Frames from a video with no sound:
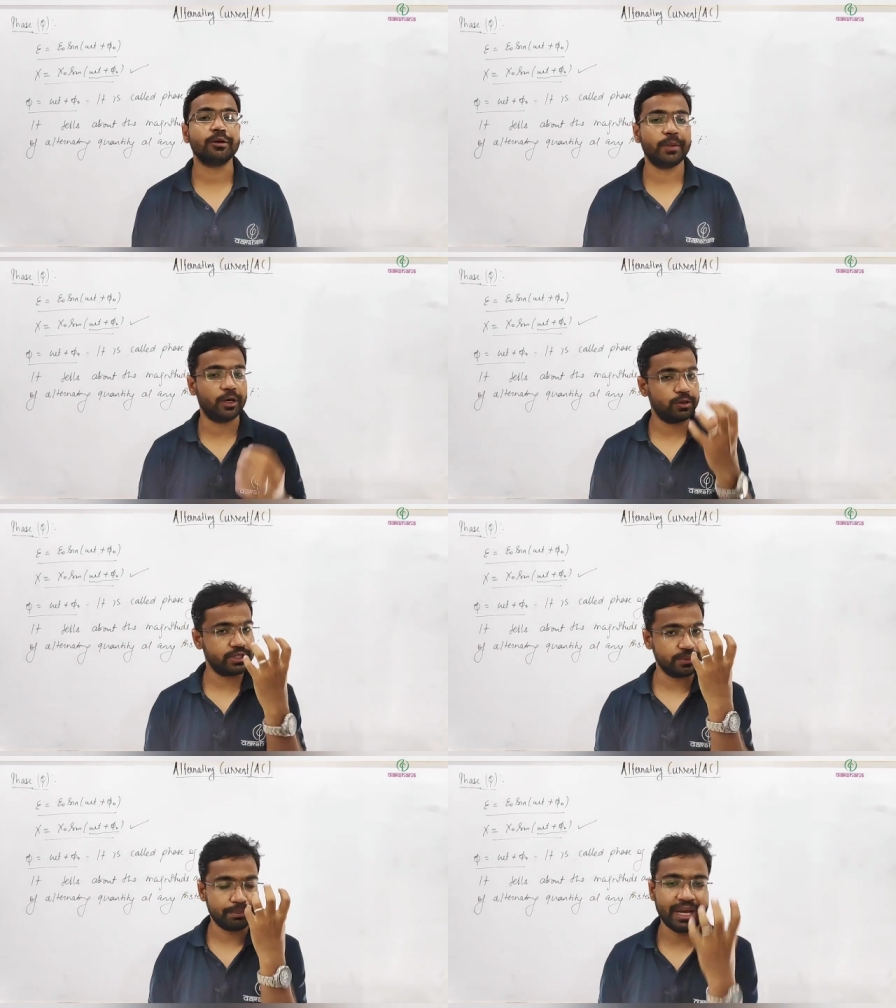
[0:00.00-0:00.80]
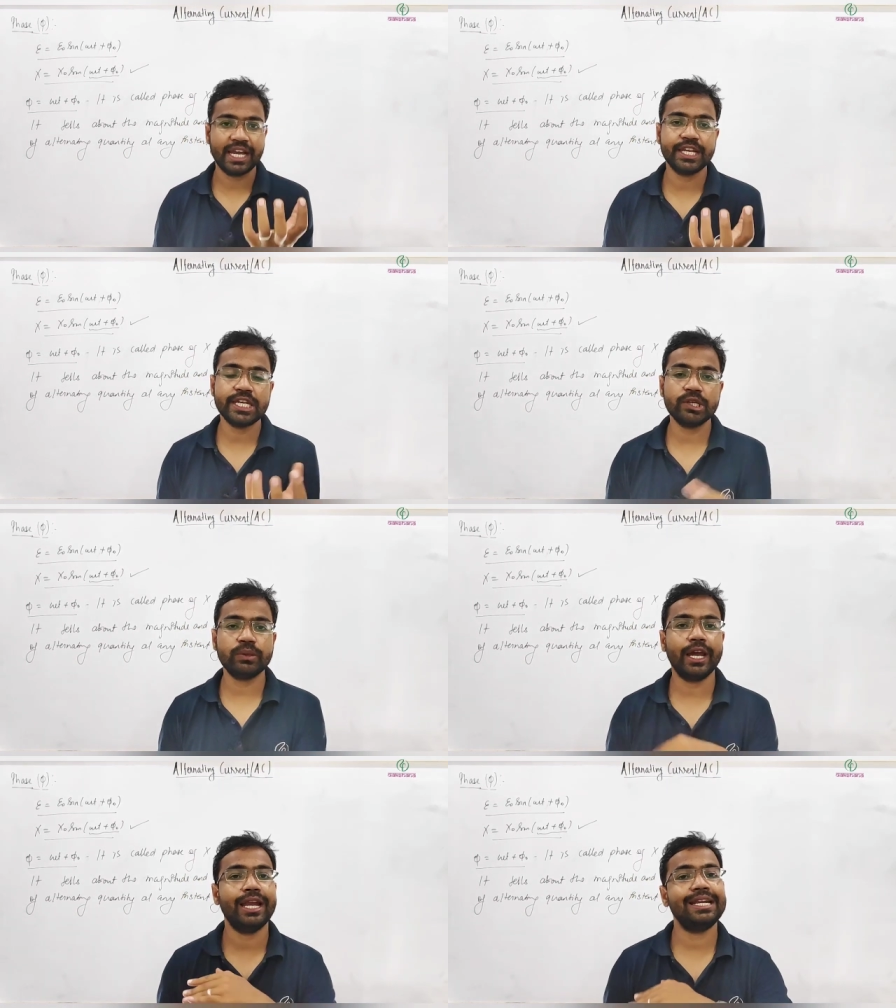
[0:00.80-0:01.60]
about the
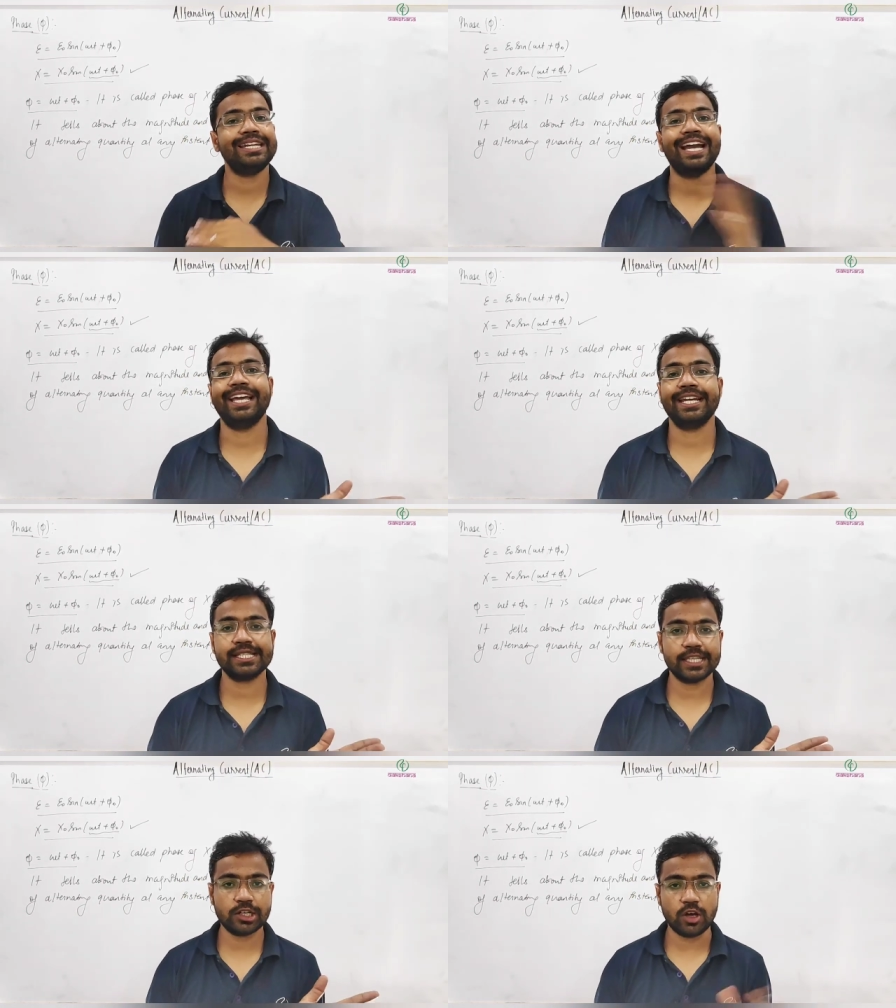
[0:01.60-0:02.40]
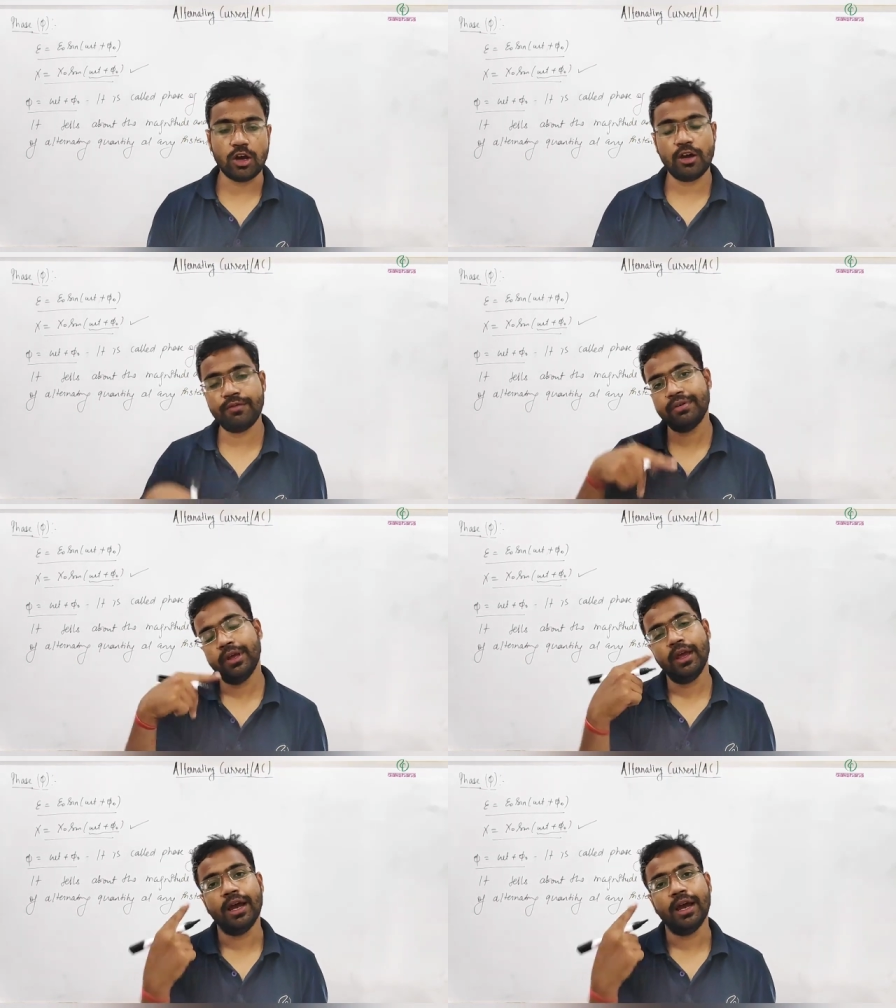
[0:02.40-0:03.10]
magnitude and direction of